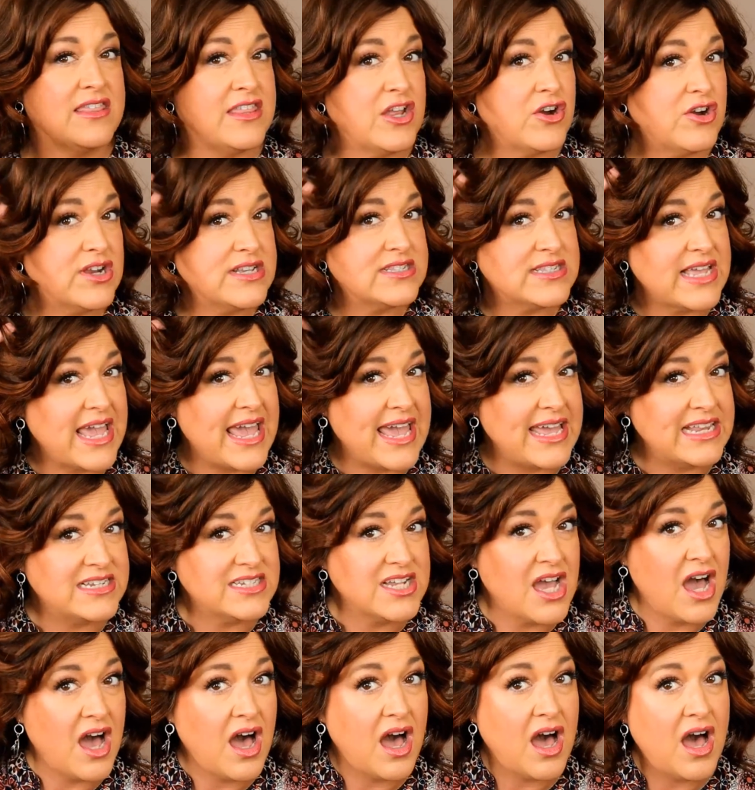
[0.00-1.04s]
There is a
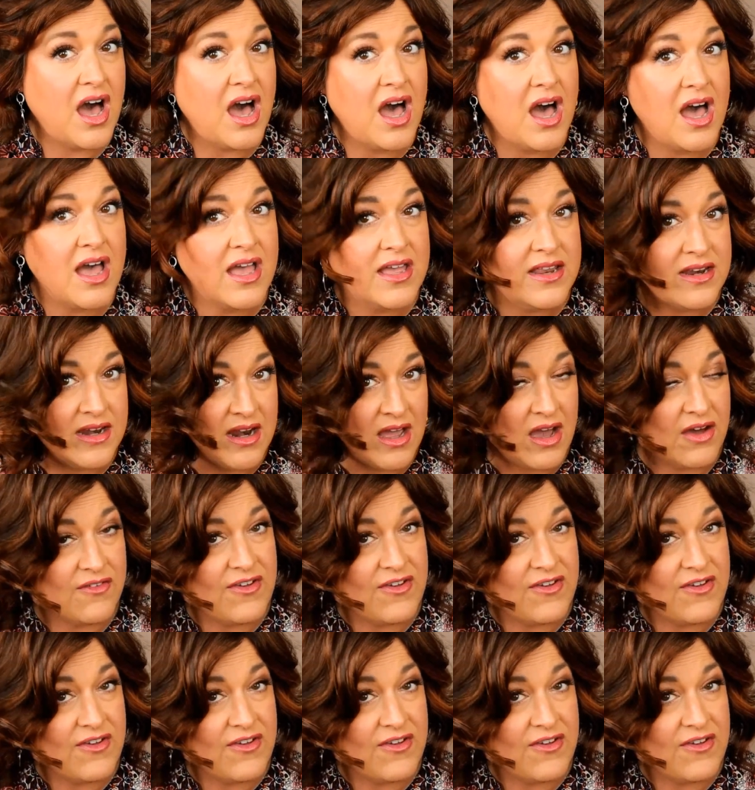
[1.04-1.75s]
ton